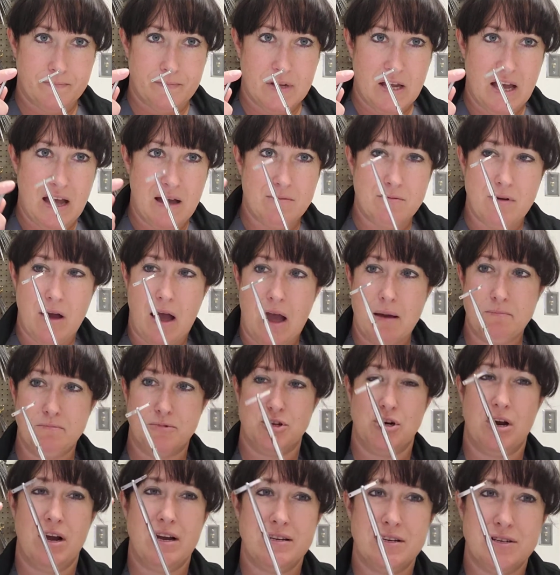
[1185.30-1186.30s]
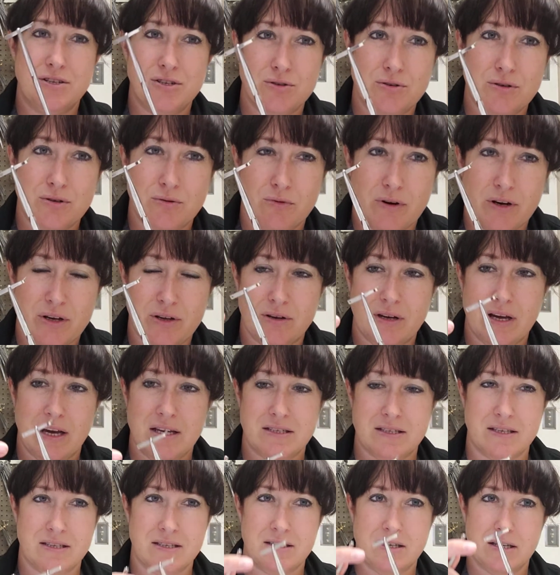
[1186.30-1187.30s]
I'm trying to do it where you
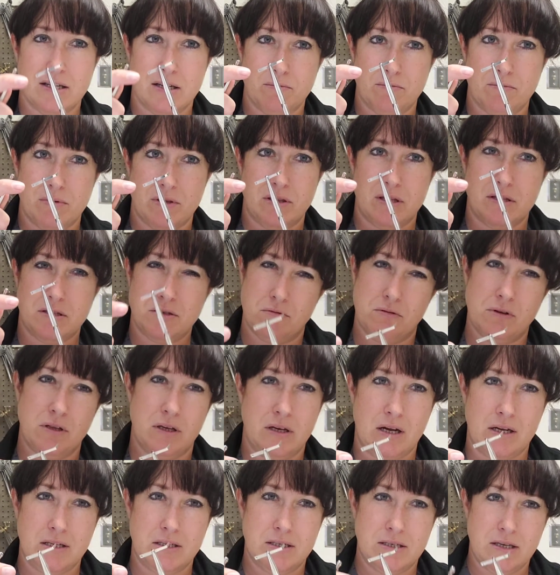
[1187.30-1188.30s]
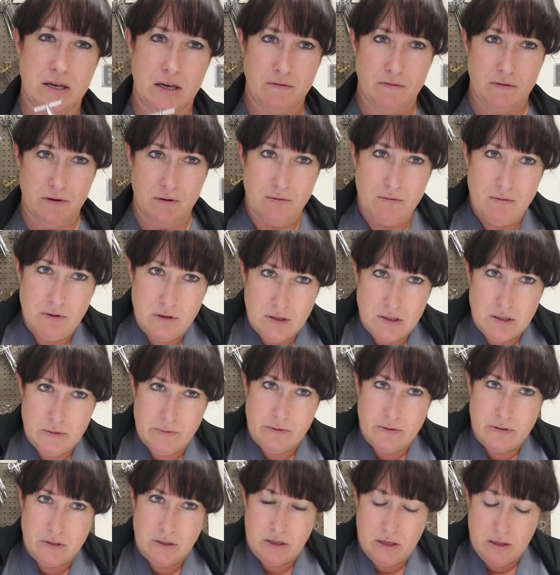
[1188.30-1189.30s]
guys can see it, but that's really not safe. You're really
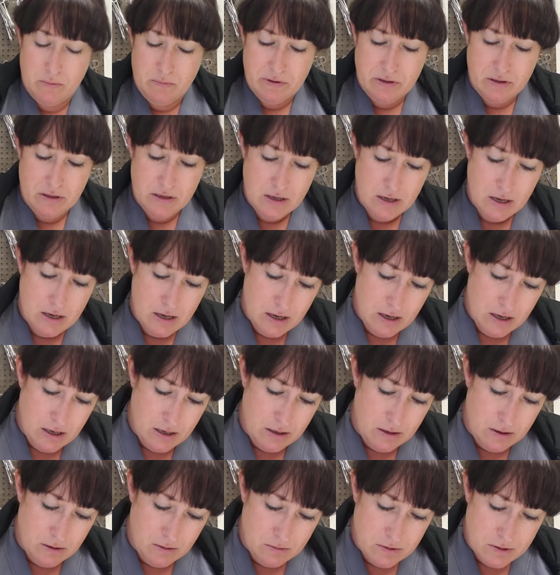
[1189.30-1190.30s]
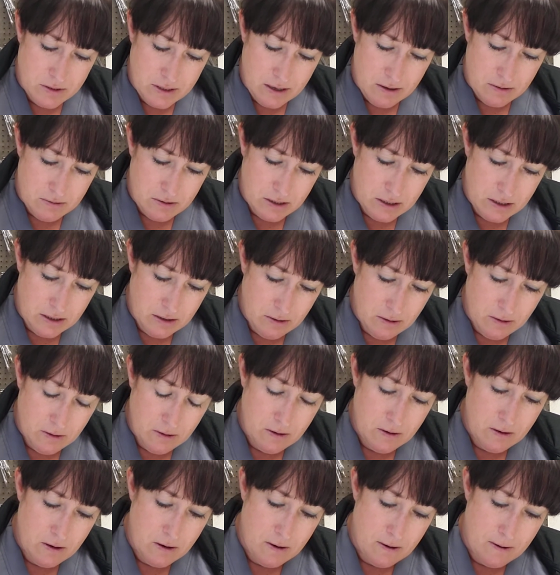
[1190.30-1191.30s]
supposed to keep it, you know, down
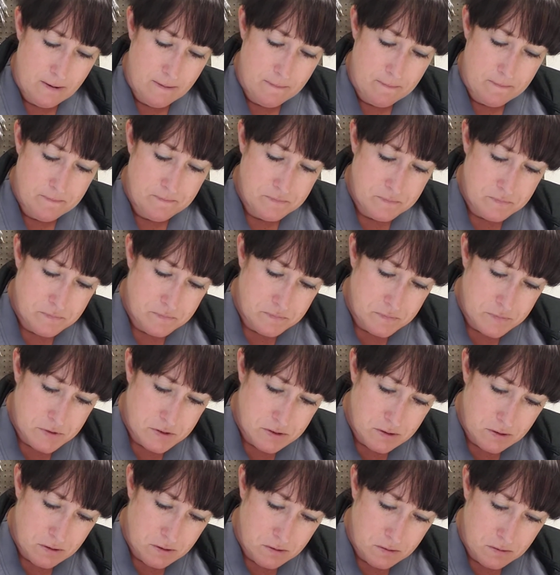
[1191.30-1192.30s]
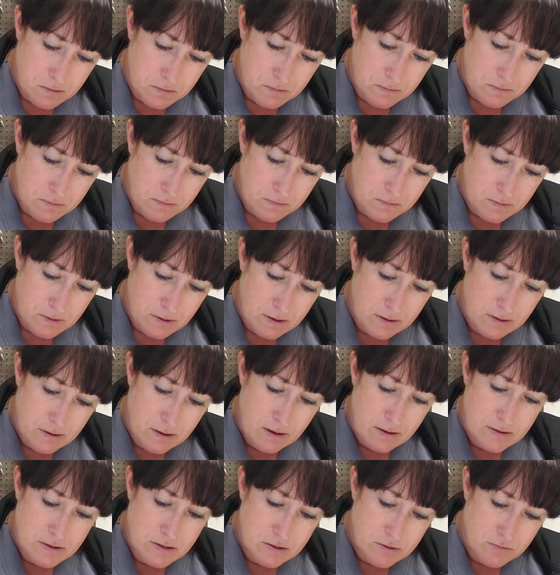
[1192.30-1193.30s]
here. So
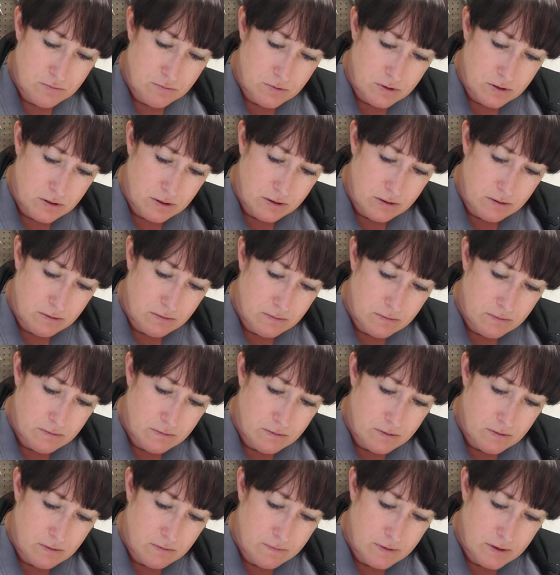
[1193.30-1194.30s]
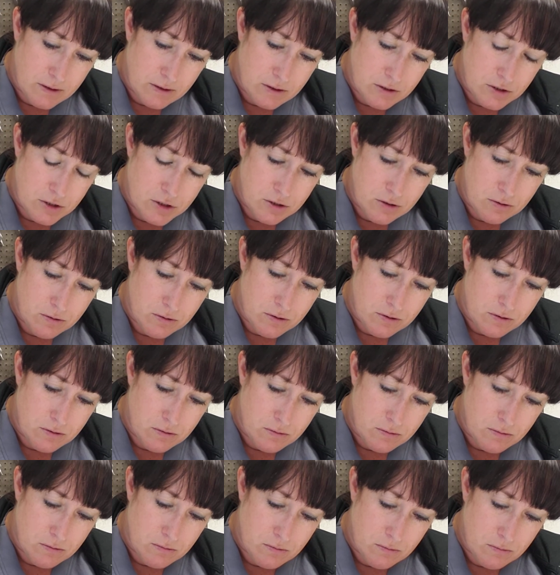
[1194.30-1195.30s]
I just really don't know if I can show
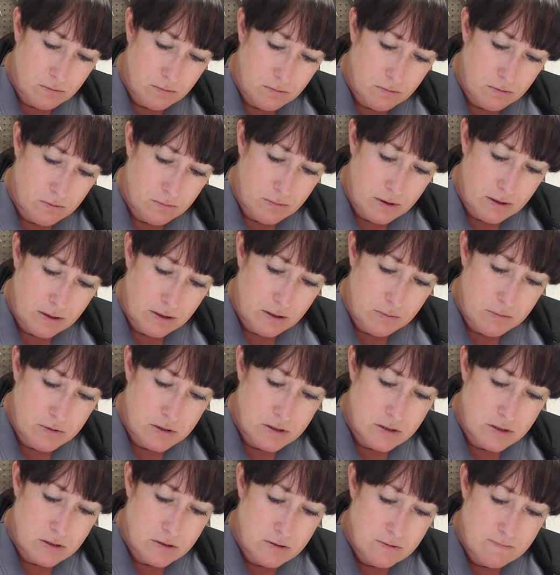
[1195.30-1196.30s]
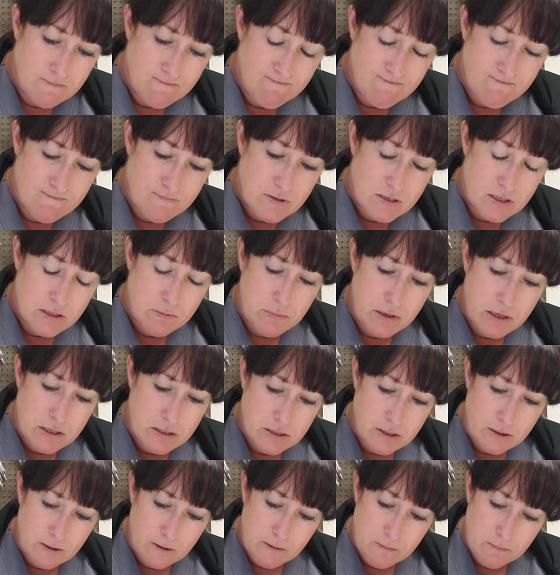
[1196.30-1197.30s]
you with my limited
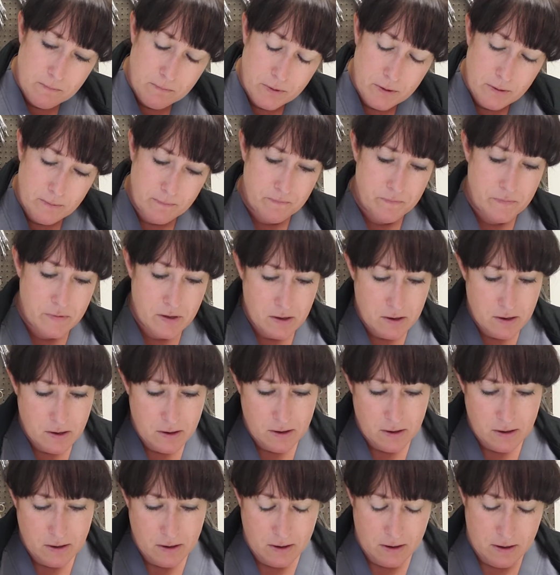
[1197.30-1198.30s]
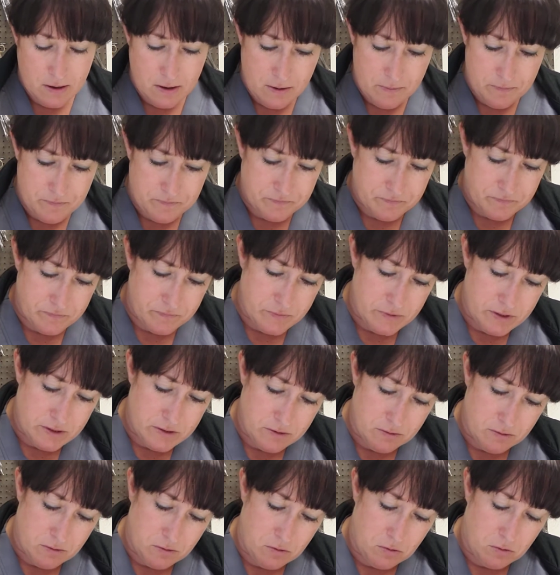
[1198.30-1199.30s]
space here, but and
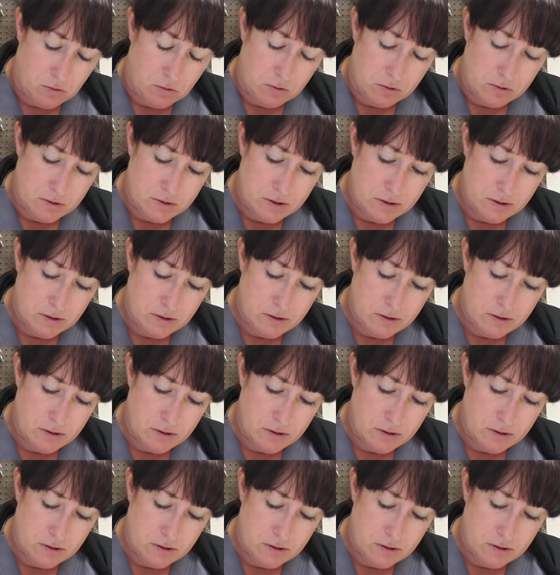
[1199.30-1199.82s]
these are old,